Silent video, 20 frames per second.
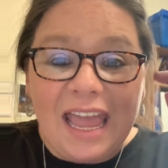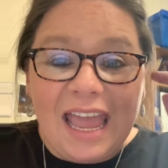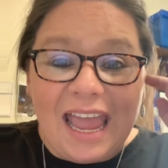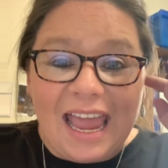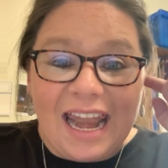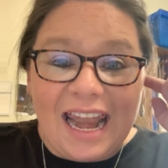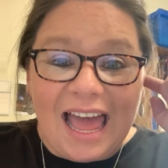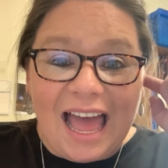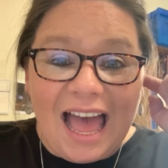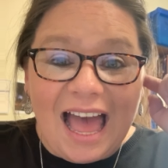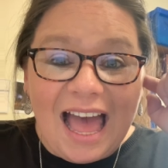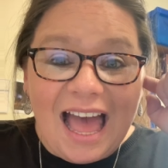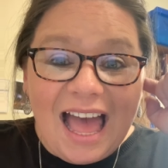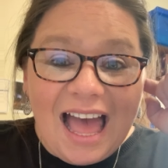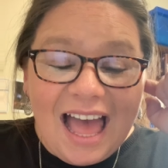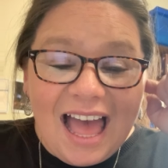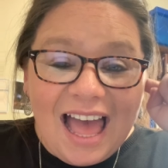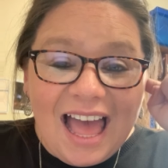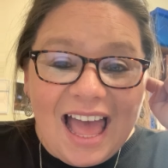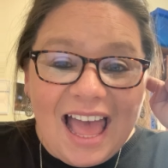And
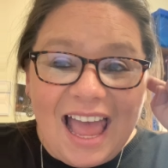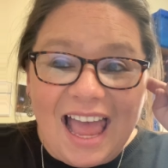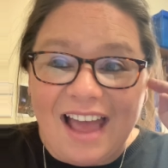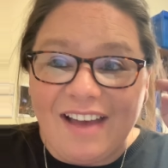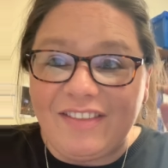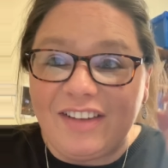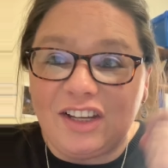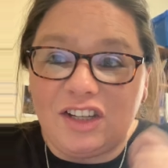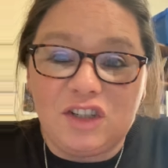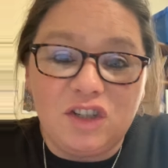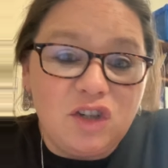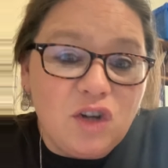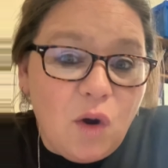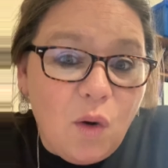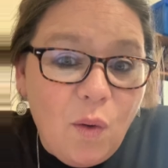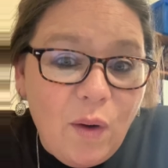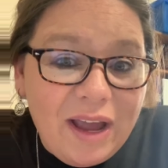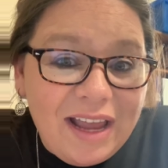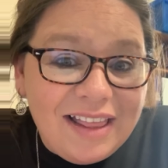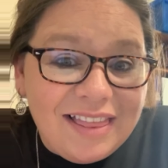I have
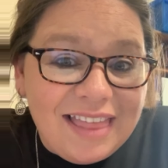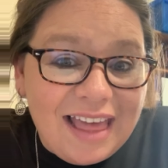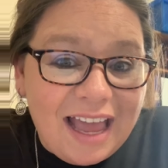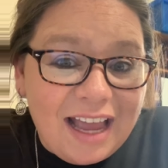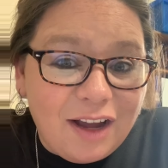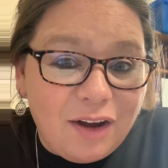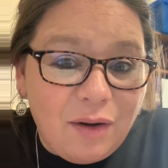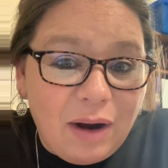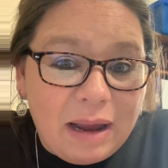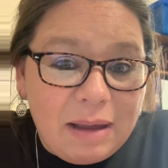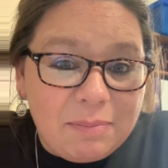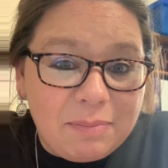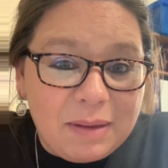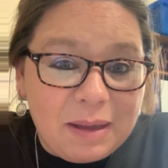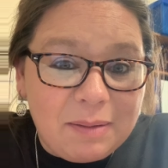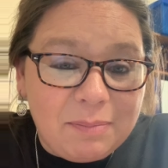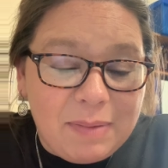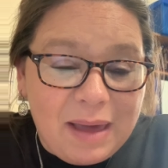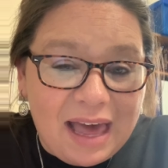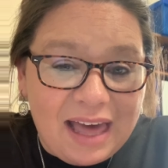enjoyed that great
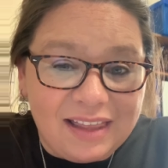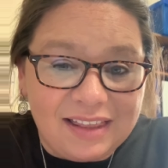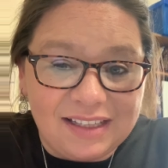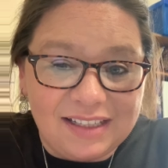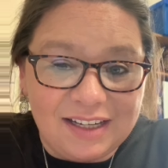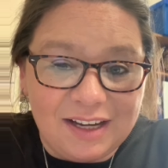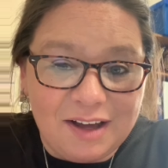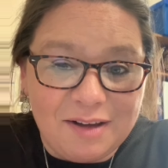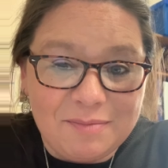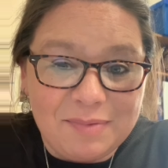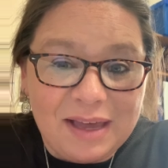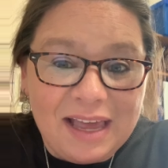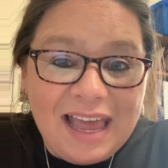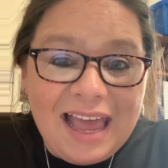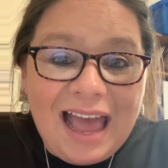big bathtub.